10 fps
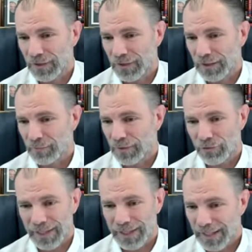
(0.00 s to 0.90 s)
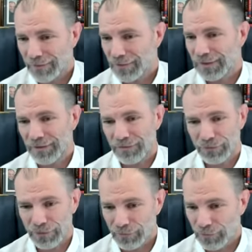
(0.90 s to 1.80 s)
with great governance,
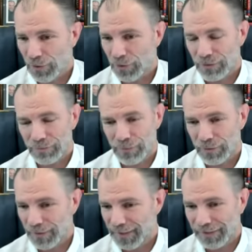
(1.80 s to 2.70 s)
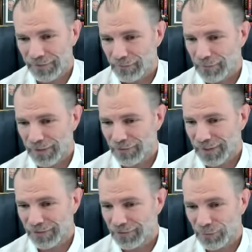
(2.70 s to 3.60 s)
rule of law, all the things that most
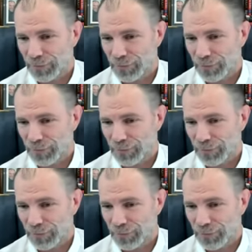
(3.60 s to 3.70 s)
countries